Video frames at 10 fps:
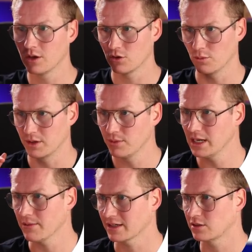you'll be
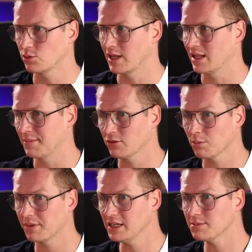redirected to an Elementor
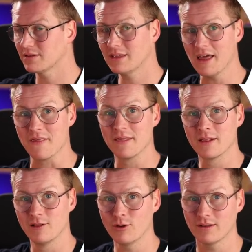page. But then
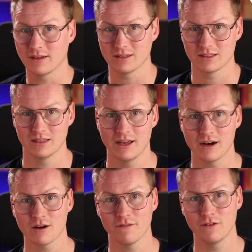look at this. There
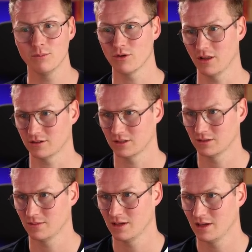are a few products.
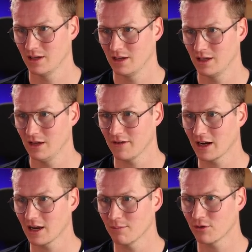If I click on